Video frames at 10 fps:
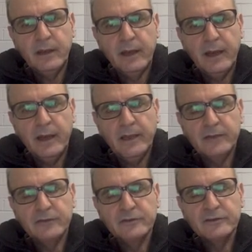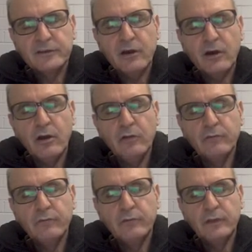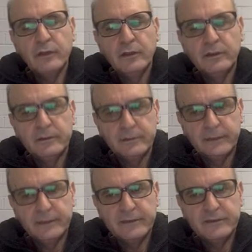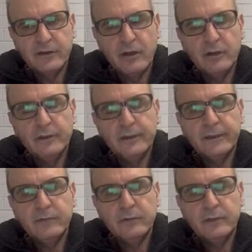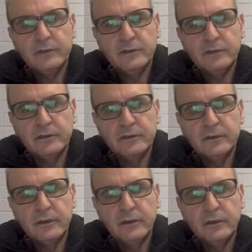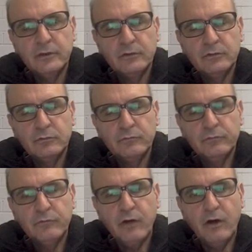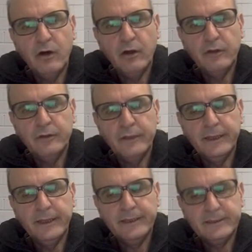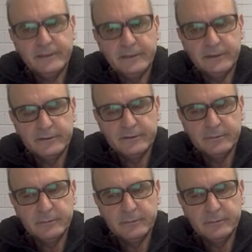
and solve the resulting equation to find the x-intercept.